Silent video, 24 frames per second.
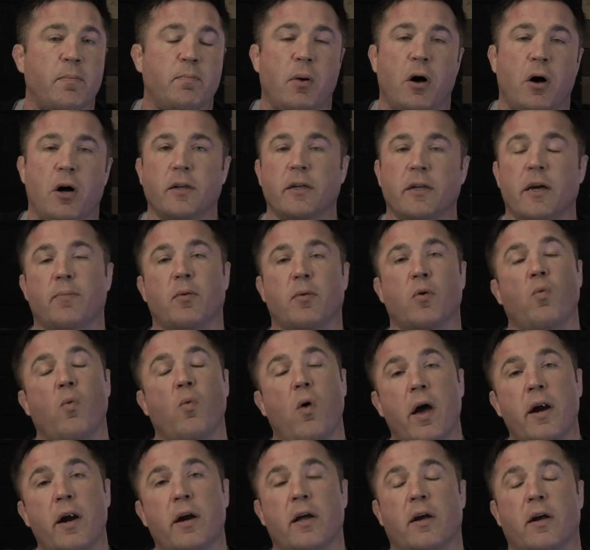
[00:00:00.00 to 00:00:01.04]
and balled up or
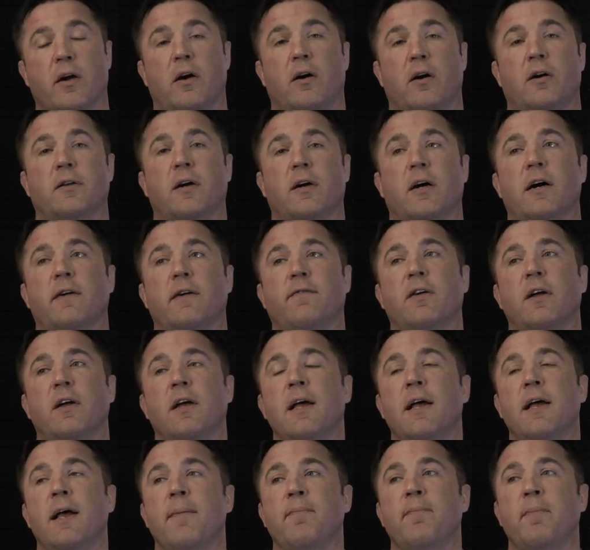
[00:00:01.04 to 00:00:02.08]
wanted it called off.
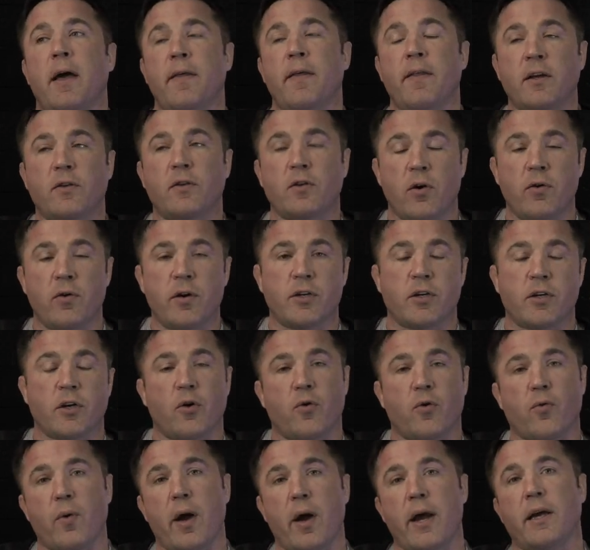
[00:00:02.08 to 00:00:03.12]
I think Tony's a
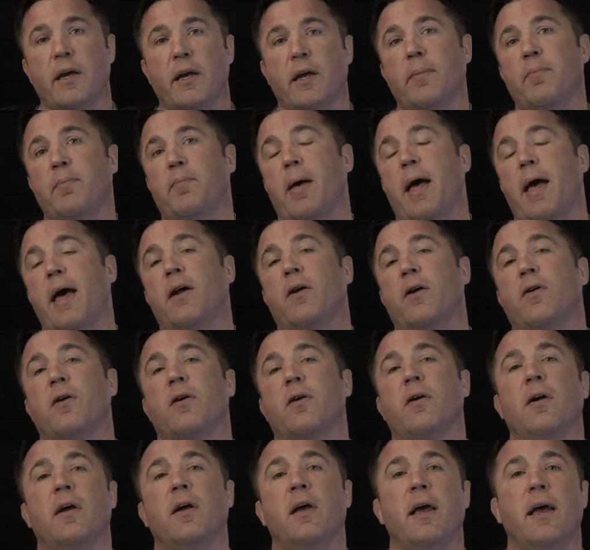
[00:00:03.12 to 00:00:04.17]
great
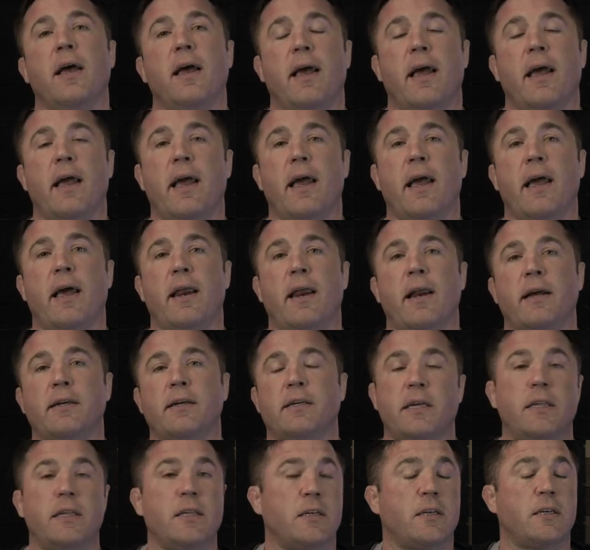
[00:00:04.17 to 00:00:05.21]
competitor. And I
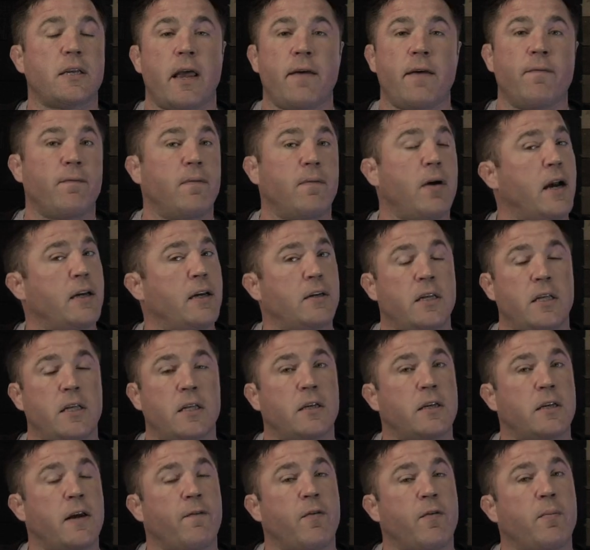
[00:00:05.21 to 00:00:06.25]
see the same
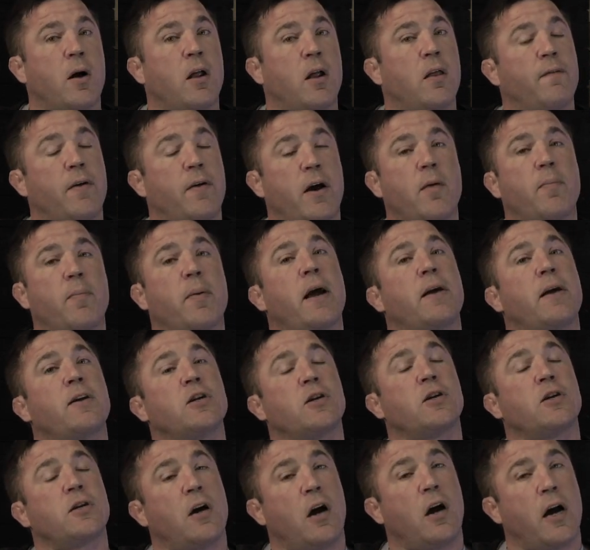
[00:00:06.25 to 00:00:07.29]
from Oliveira, but
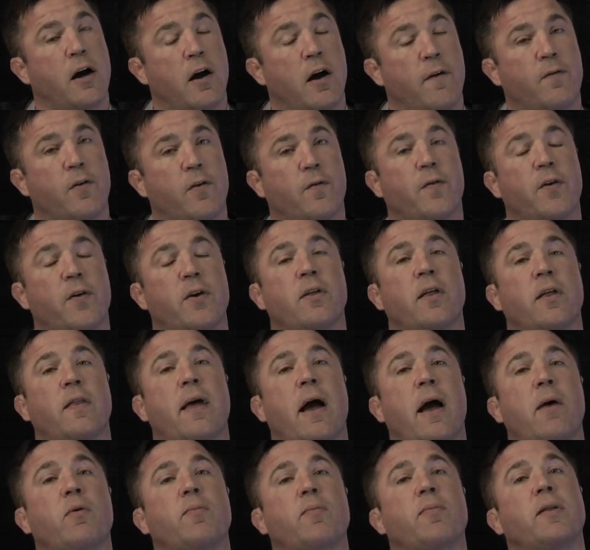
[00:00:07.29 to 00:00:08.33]
I offer for you
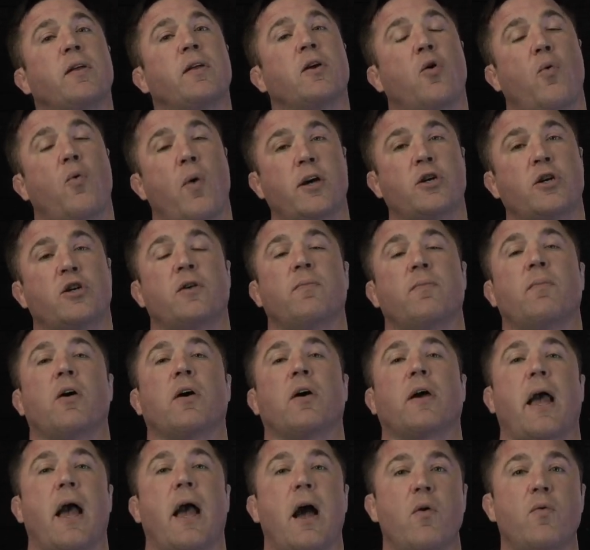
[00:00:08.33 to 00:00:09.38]
that would be the question
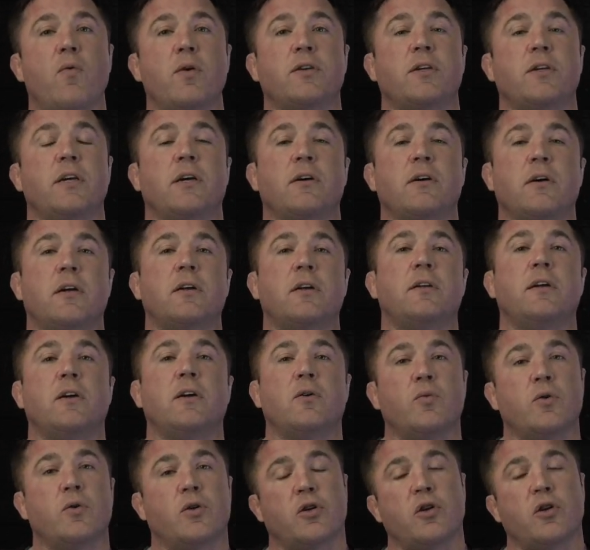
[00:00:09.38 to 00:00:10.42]
mark. How is he going to
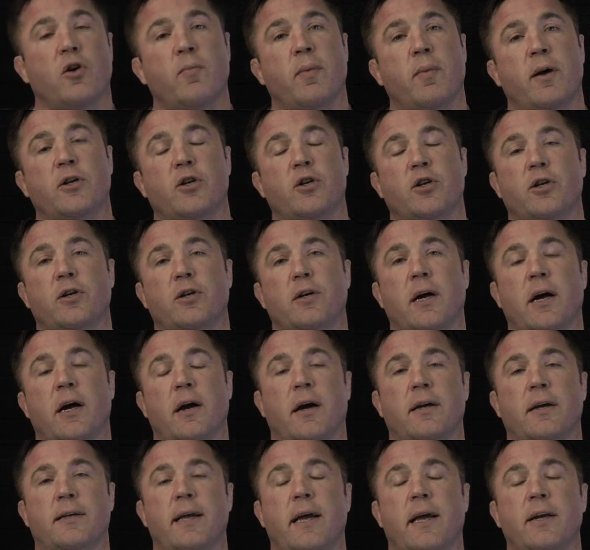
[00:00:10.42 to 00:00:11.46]
deal with so much
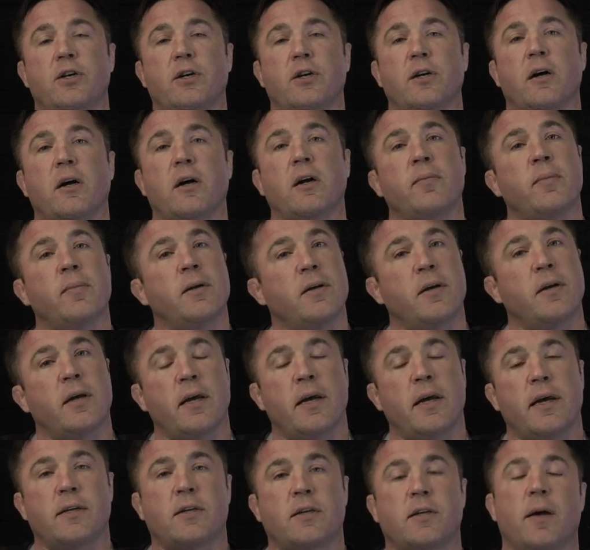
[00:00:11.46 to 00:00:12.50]
attention on him?
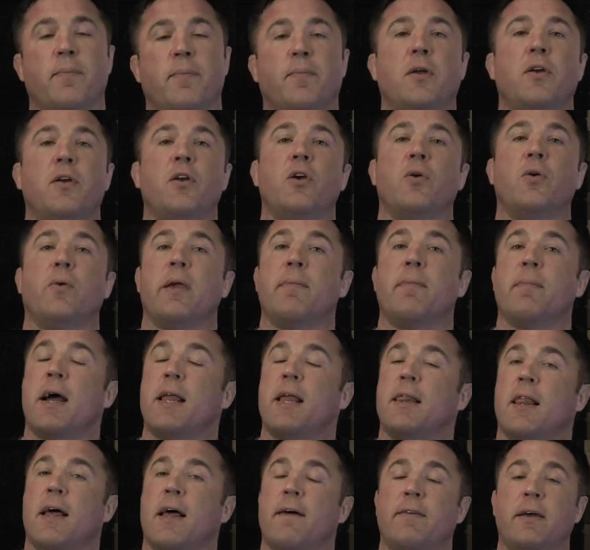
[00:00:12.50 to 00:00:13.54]
It's something new. He
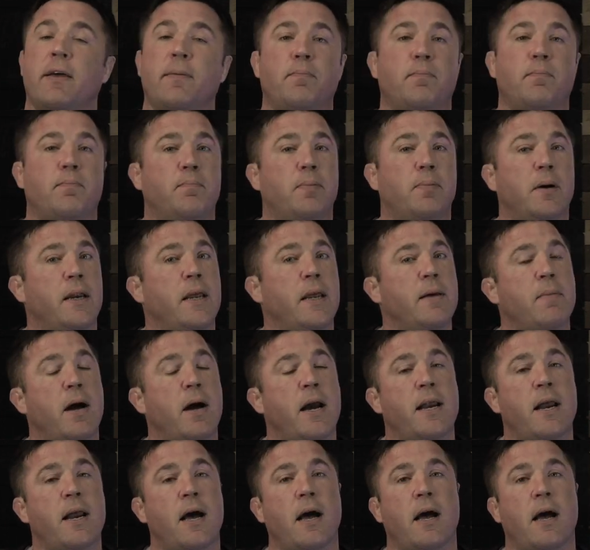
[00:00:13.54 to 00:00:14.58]
might love it, but he
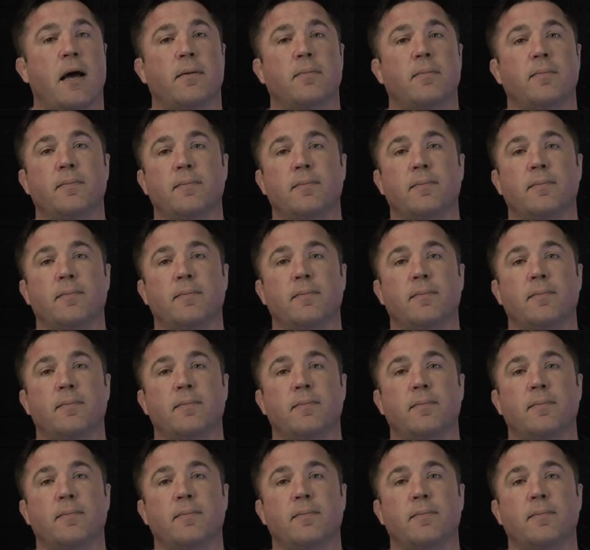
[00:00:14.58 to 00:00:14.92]
might not.